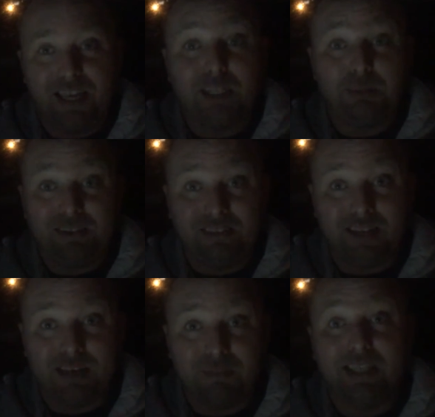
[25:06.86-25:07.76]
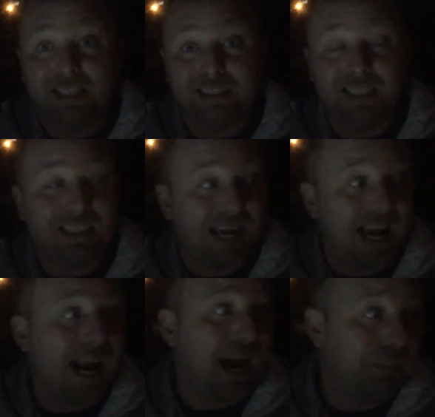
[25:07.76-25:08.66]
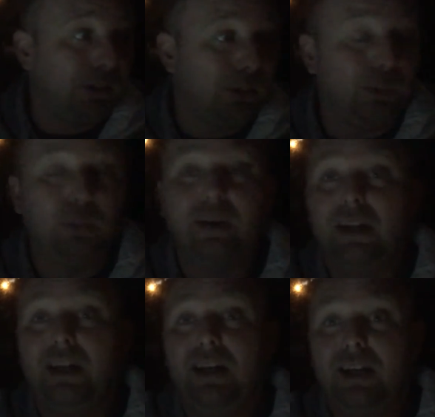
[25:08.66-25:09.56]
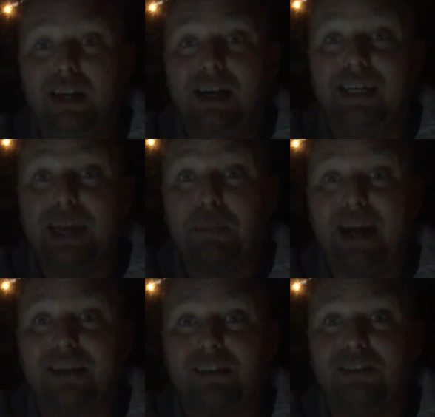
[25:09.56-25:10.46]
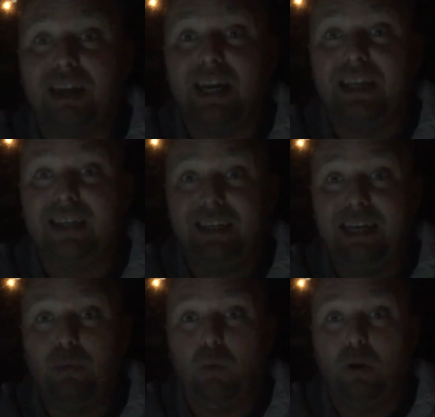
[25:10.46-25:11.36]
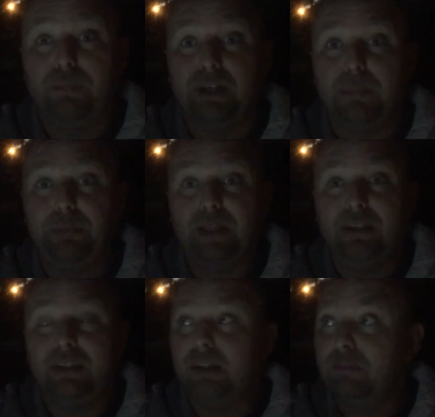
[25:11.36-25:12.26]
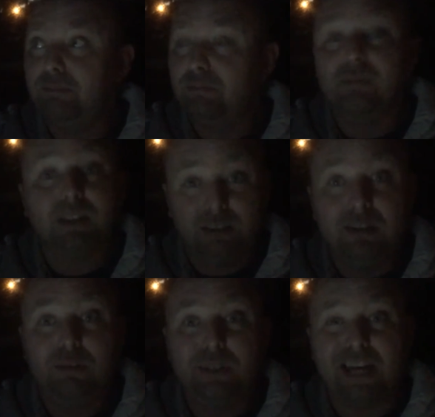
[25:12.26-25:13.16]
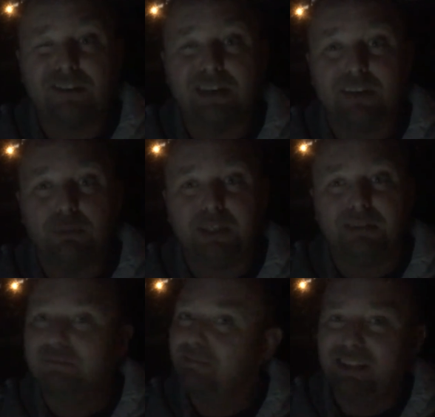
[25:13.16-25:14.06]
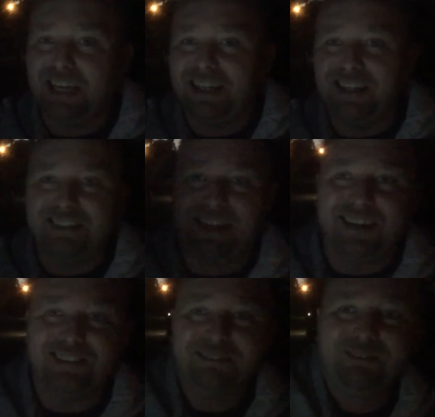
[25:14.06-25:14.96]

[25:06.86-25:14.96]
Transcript: In the meantime, like I said, I'm going to go get back inside, get warmed up, and catch you next week. Take it easy, guys.